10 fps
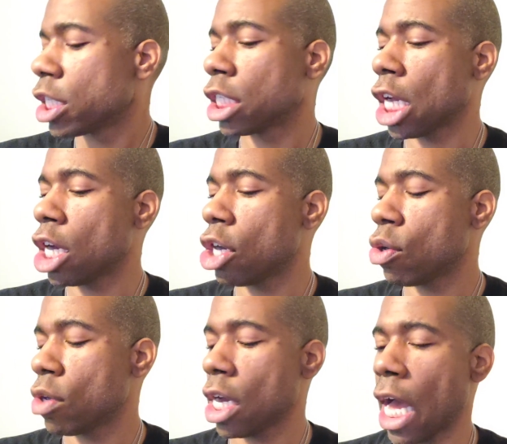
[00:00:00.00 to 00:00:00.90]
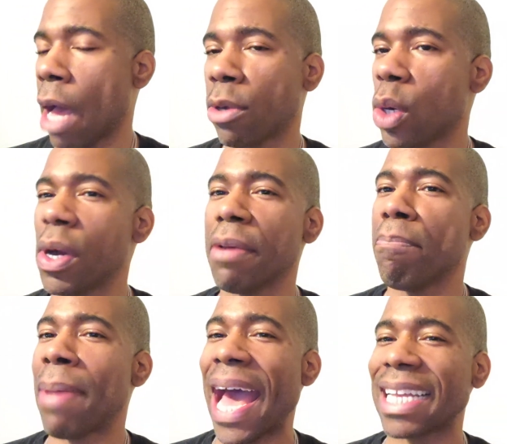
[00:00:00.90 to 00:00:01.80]
So I'm
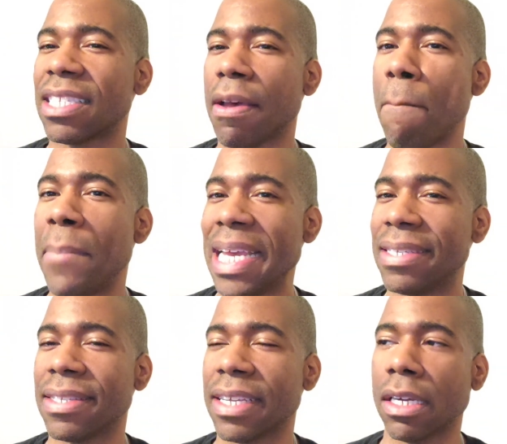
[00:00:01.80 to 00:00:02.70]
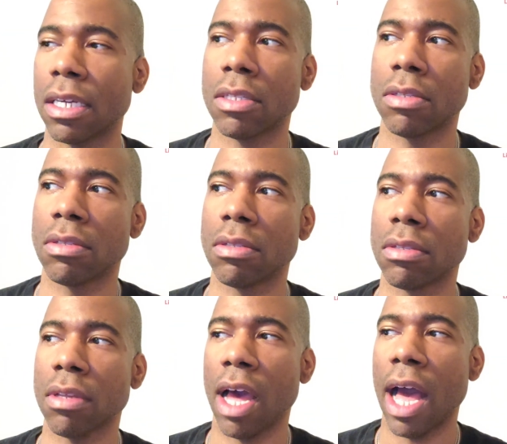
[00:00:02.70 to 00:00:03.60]
going back to
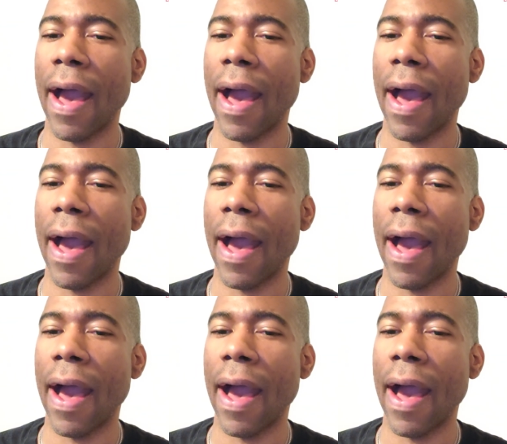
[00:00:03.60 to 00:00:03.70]
basics.